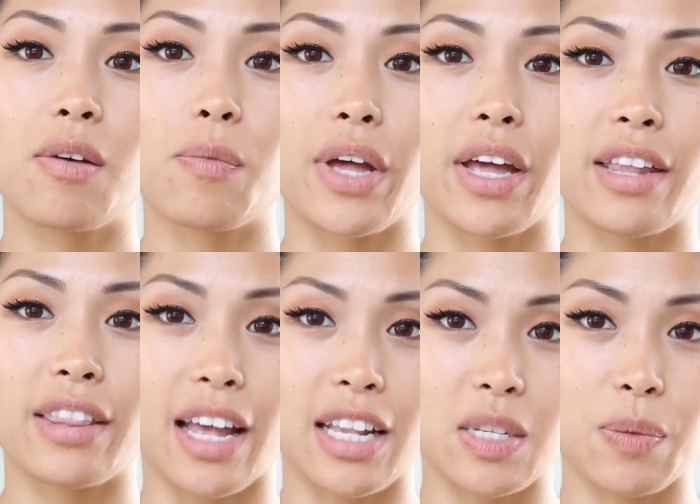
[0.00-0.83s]
but
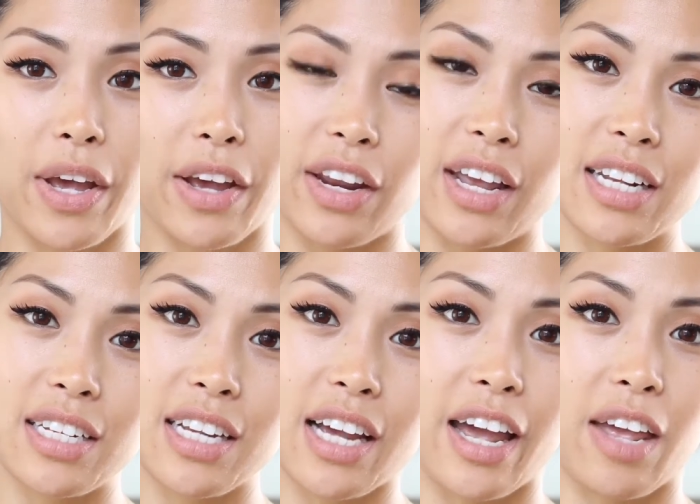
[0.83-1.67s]
that's about
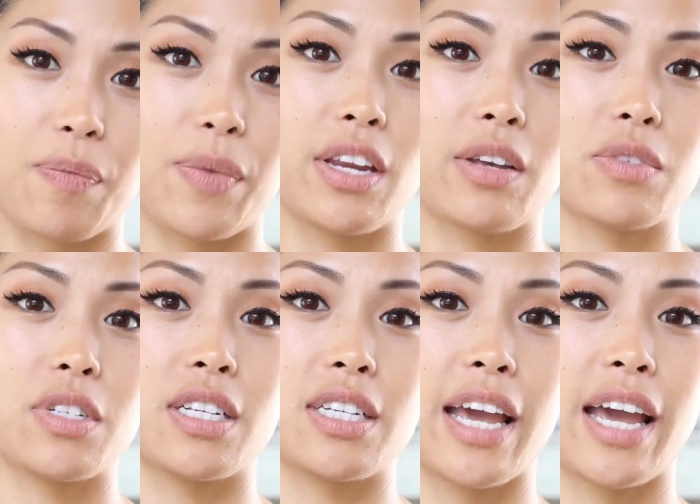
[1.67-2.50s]
it. I am medium
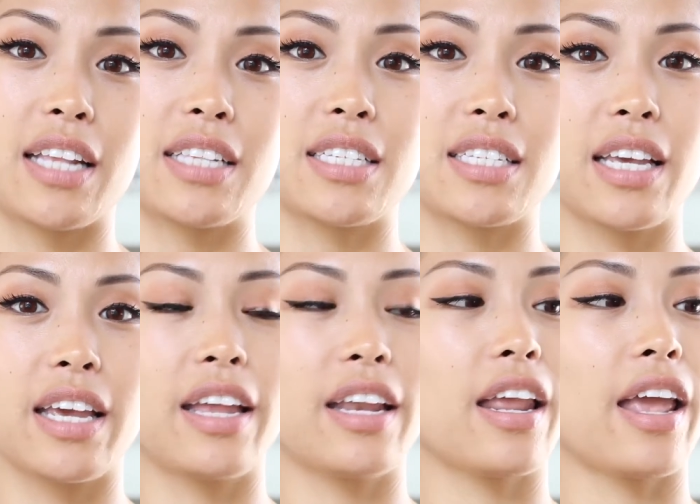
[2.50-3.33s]
to tan
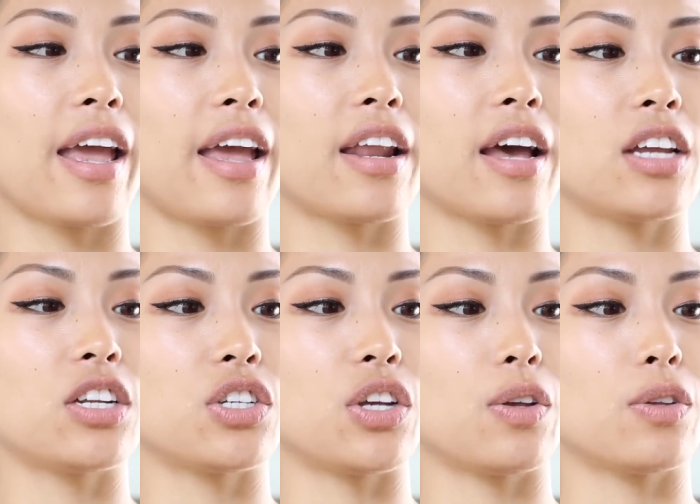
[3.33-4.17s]
skin and I
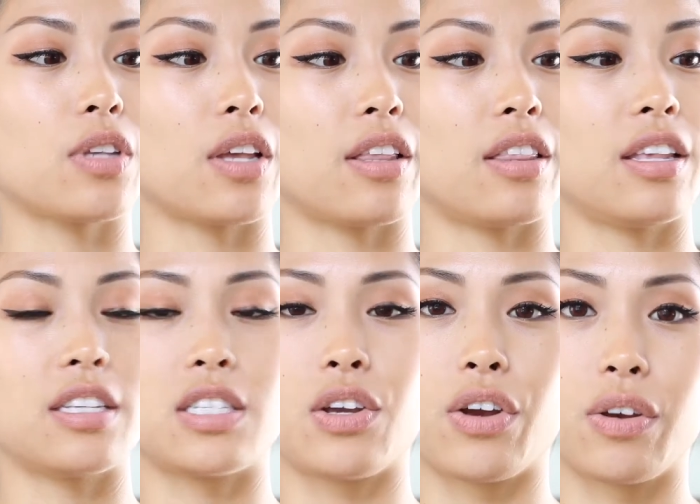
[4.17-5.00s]
chose the
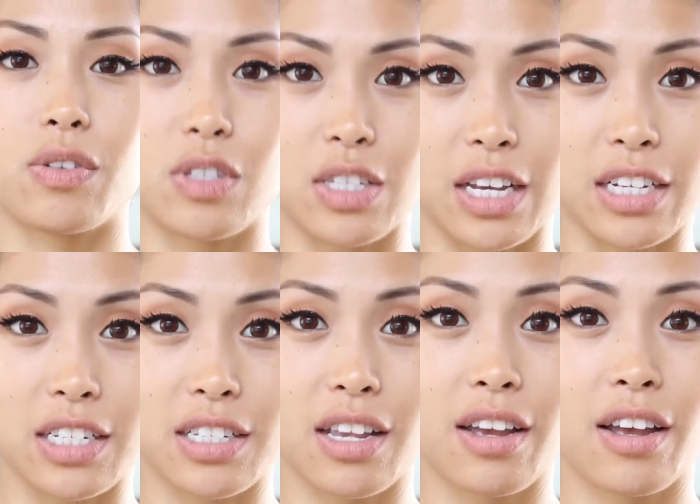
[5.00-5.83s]
06
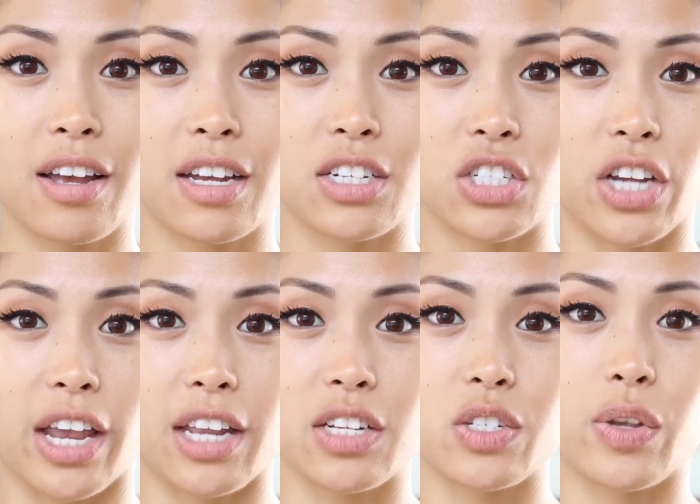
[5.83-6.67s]

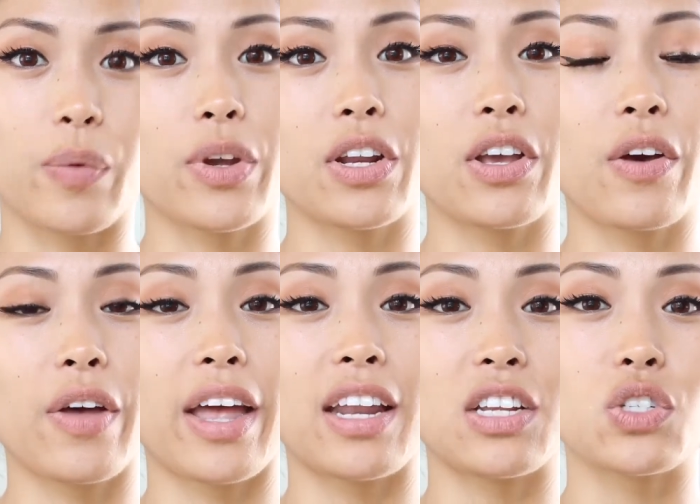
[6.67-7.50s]
shade. So we're gonna go
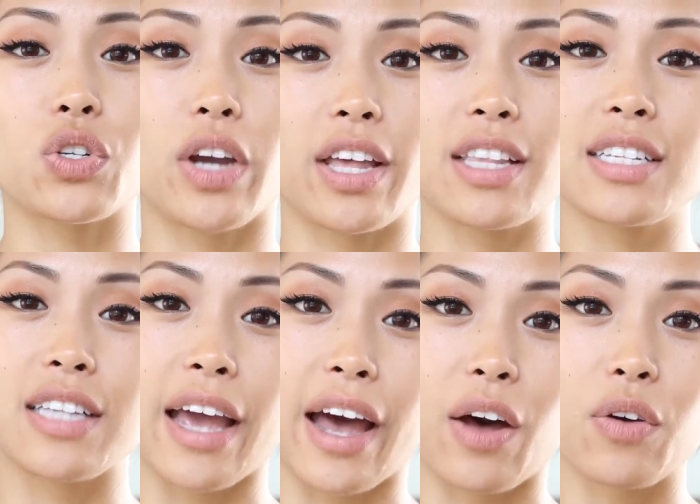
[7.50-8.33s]
ahead and try this
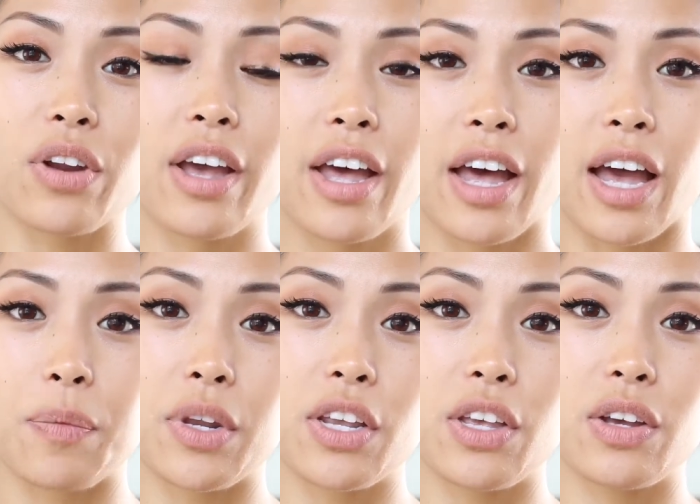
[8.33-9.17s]
out. I'm
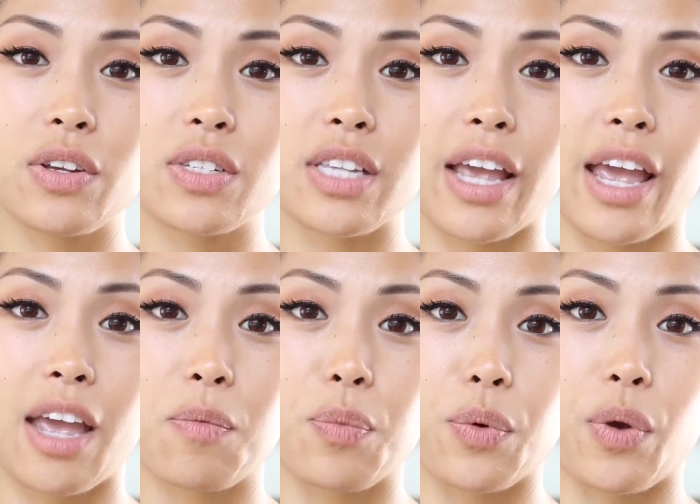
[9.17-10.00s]
gonna use
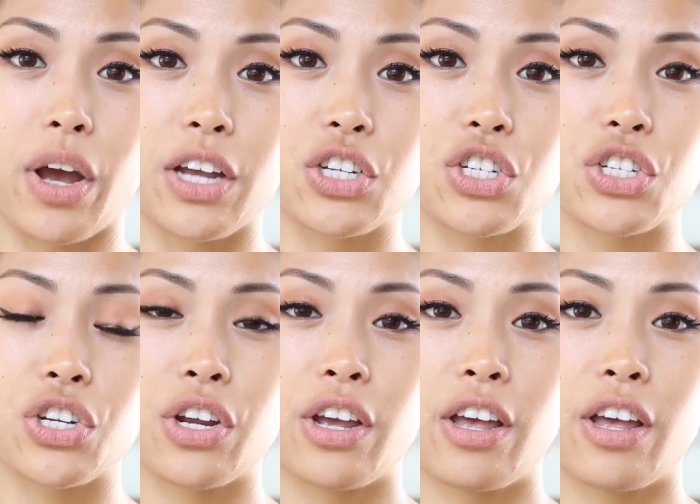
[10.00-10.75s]
a brush